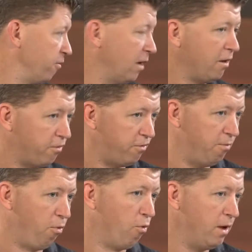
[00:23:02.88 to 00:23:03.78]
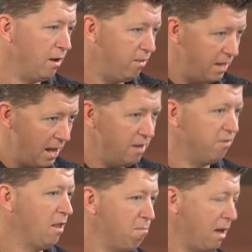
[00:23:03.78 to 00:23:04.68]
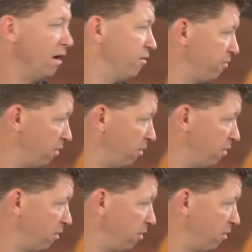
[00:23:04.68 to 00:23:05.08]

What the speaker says: not just deploying the agent that manages